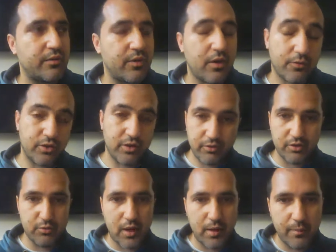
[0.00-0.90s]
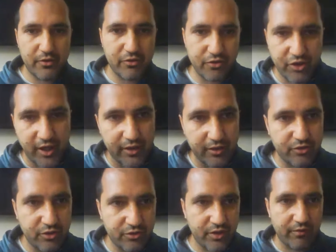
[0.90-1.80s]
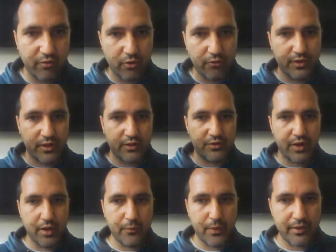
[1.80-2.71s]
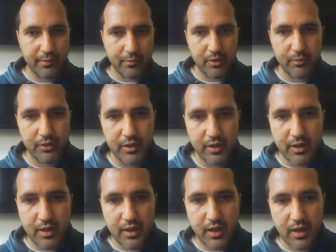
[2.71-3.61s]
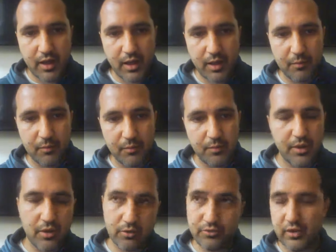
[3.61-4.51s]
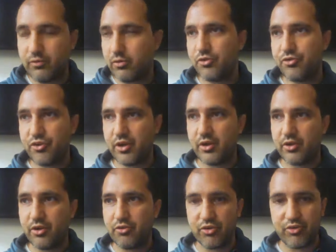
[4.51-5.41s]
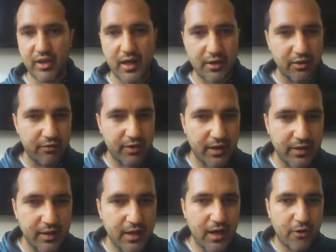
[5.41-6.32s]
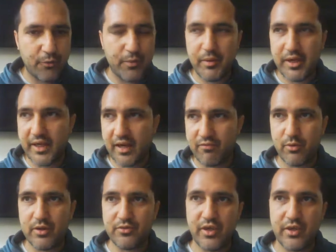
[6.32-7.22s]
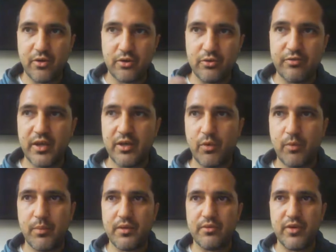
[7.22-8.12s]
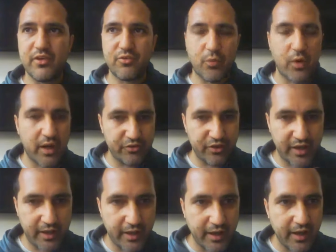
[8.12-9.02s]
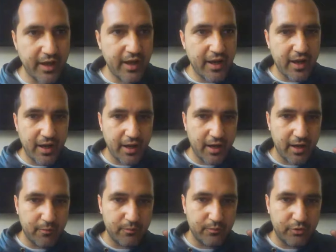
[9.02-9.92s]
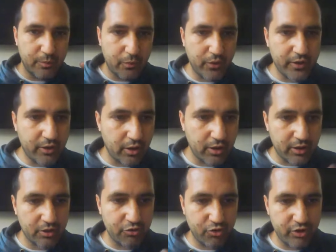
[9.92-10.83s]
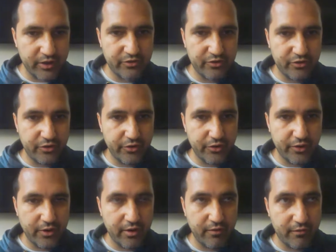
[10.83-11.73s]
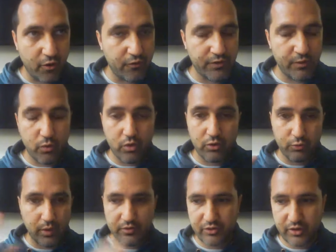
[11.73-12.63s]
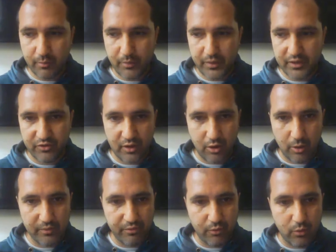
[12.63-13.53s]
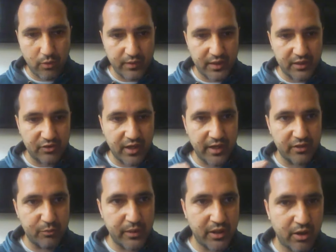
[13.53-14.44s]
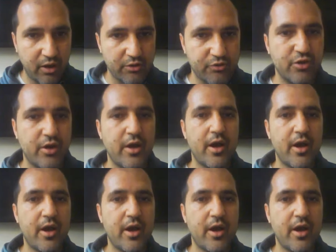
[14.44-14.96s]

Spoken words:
obviously the reason why I mentioned China is because they're involved in Taiwan at the moment. But obviously Russia and countries like that, I want to be a bit careful what I say, not to offend anyone. But the reason why I say to boycott countries involved in war, as well as companies that lobby for war and things like that, is because